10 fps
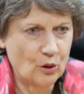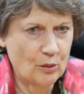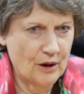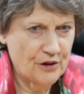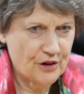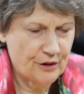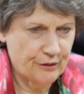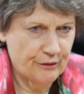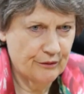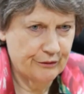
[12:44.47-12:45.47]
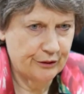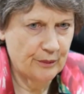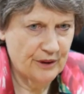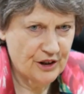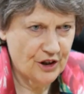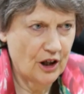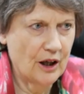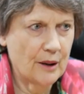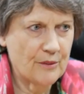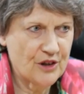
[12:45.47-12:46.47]
almost from the
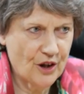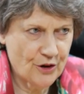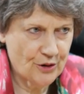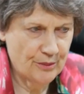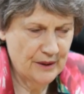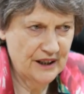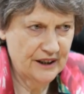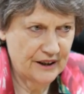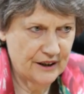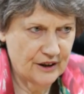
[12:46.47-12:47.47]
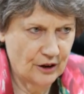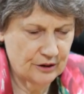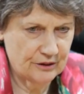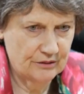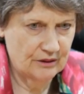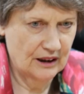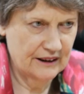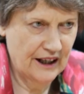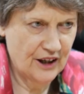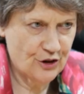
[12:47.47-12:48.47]
time social media got
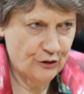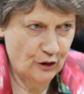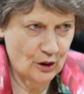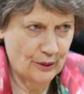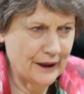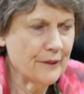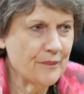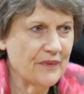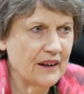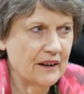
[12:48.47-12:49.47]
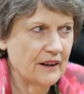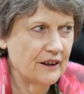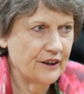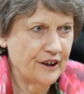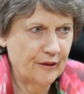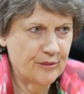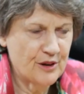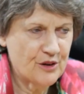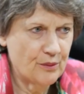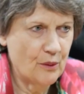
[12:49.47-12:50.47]
a large following,
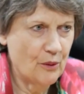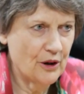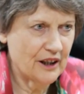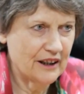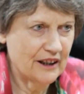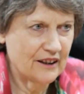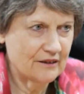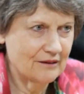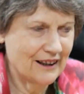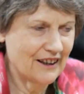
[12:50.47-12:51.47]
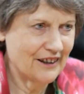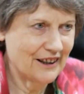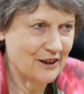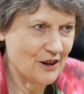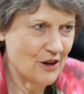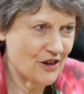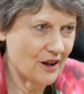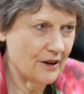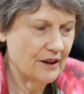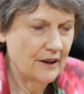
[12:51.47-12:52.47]
governments were working out how they could
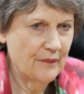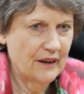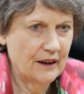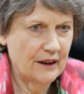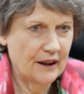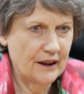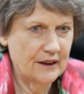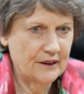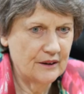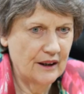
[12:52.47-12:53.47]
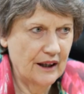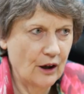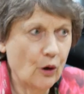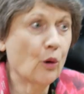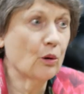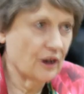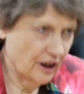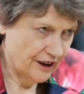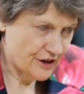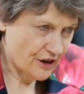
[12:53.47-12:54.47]
use it. Uh, all
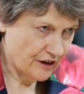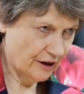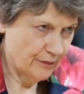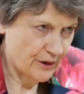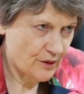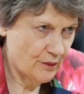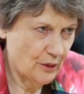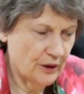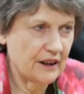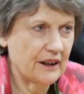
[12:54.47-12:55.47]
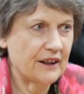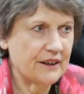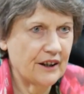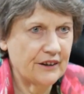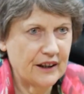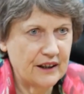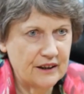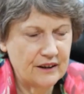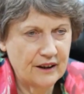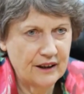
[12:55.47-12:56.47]
kinds of governments were working out how
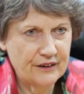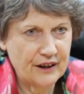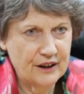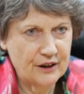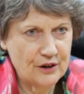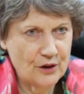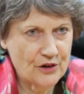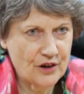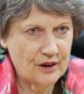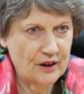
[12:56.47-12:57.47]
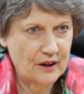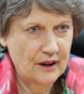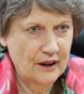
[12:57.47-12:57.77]
they uh, they could use it,